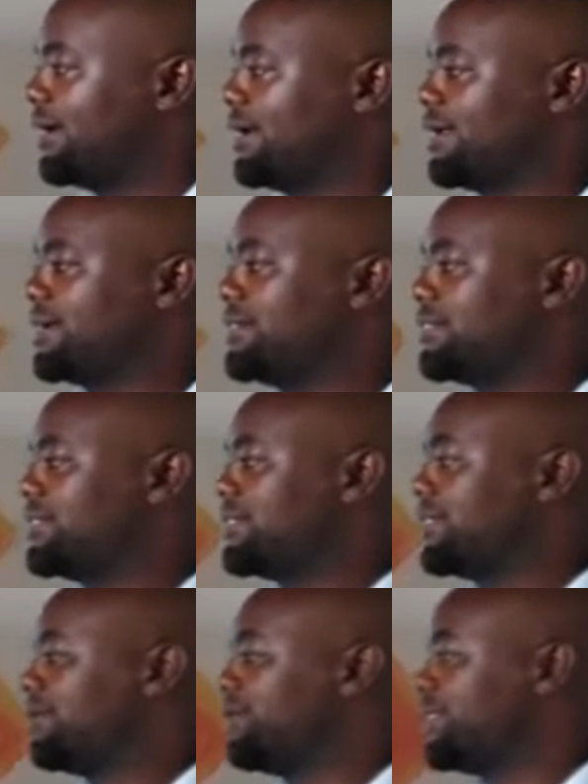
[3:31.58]

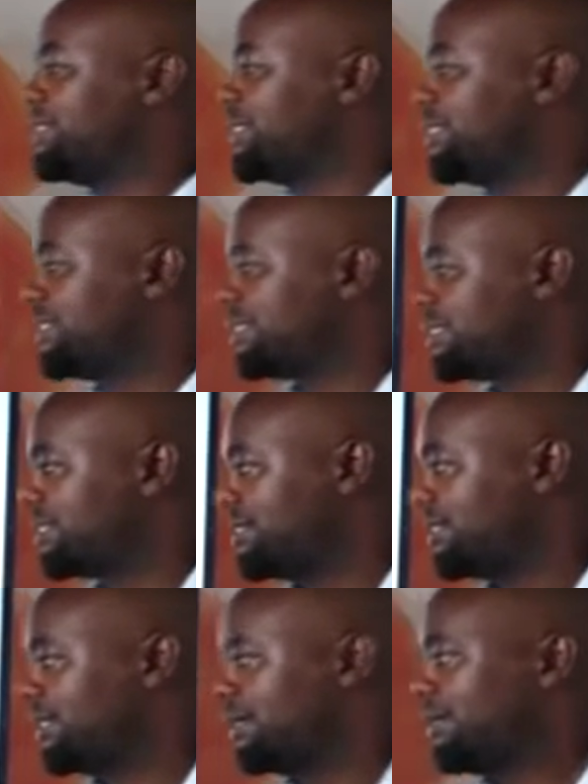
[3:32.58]
AH, which is
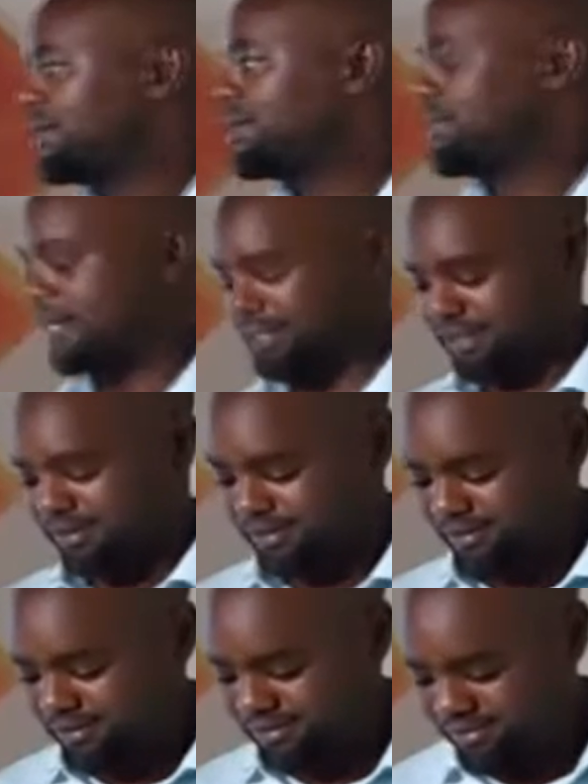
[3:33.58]
30.
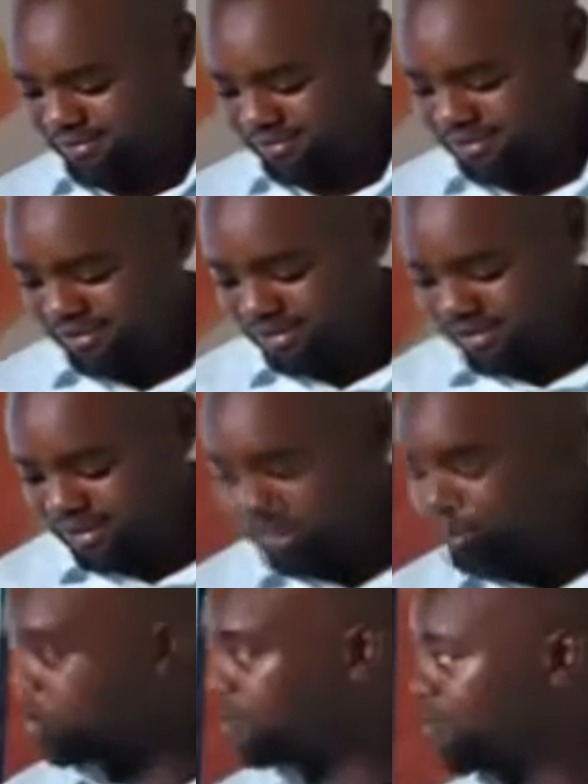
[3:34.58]

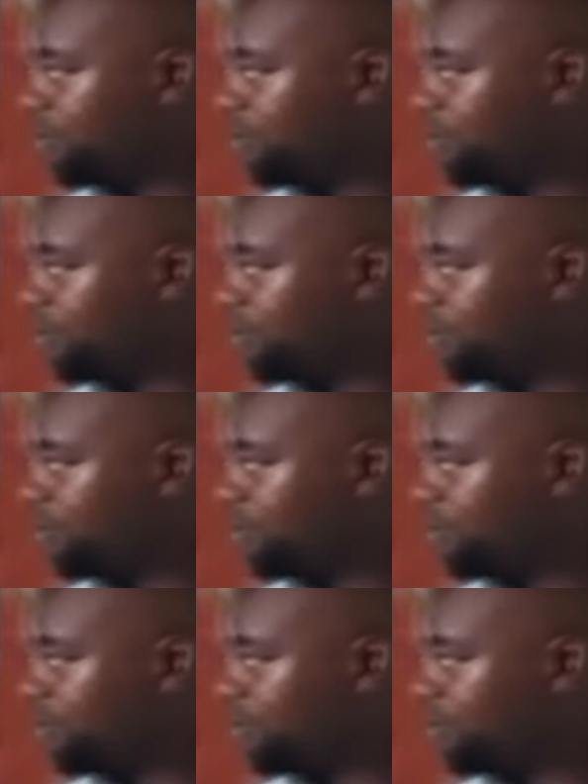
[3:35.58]
So